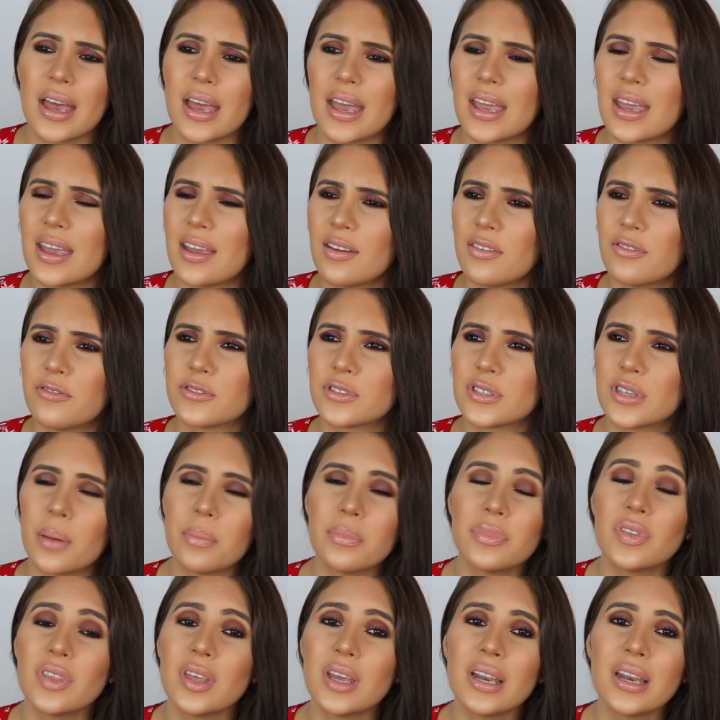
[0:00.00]
If
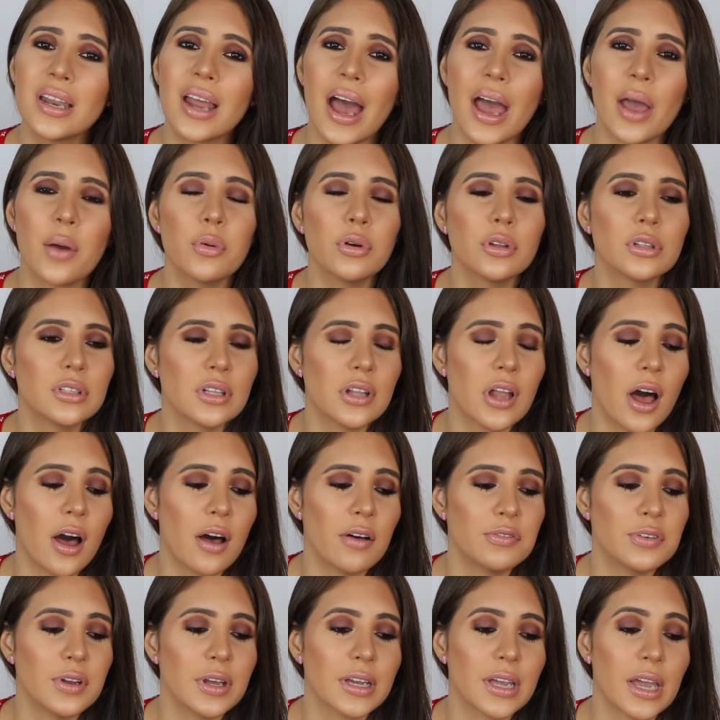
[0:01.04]
something, I would
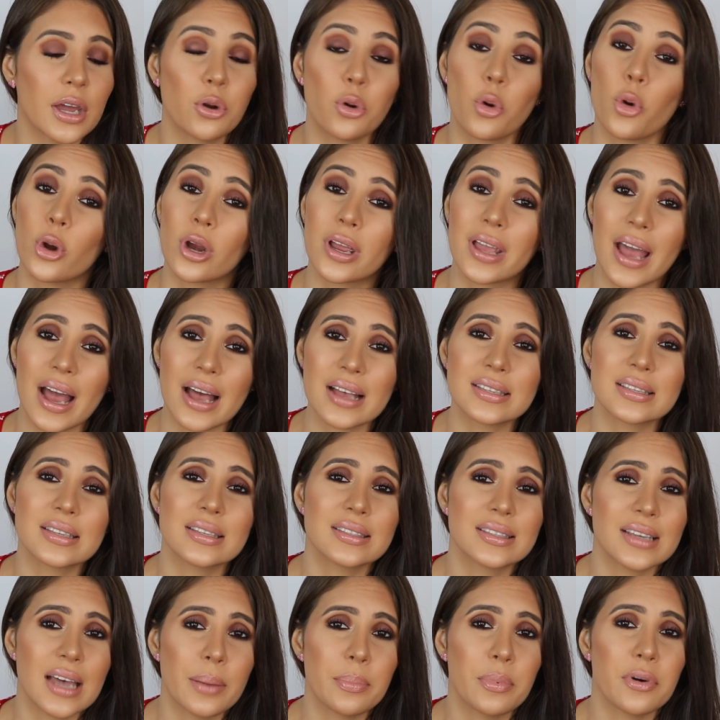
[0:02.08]
love like an
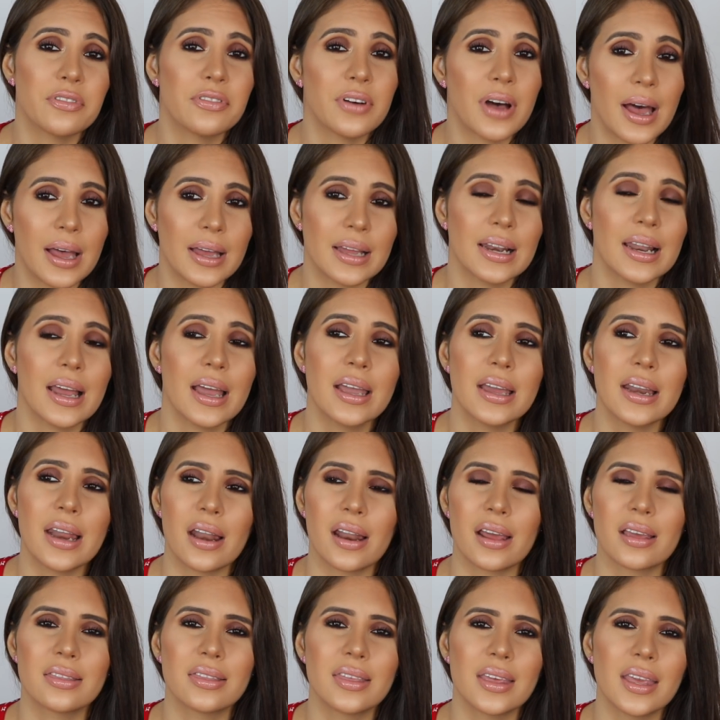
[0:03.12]
orgasm type of highlight,
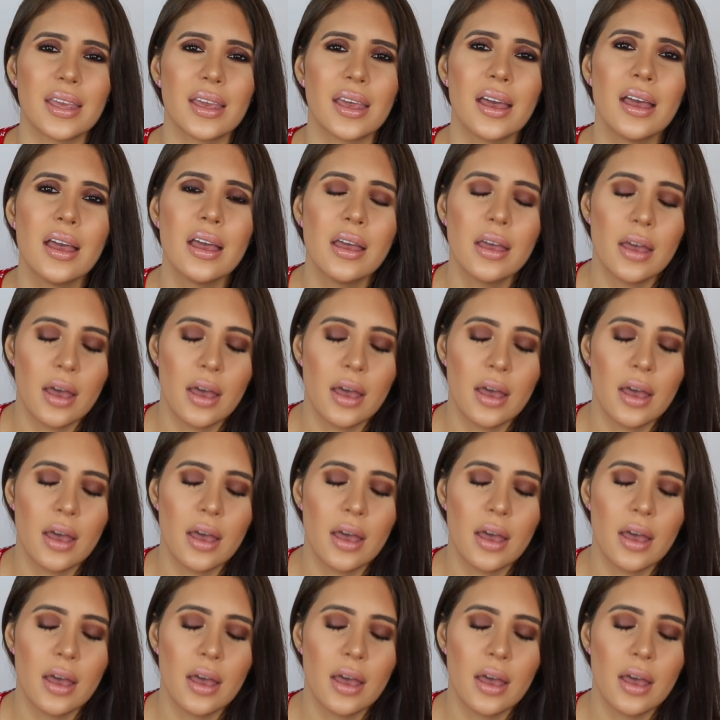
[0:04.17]
and I think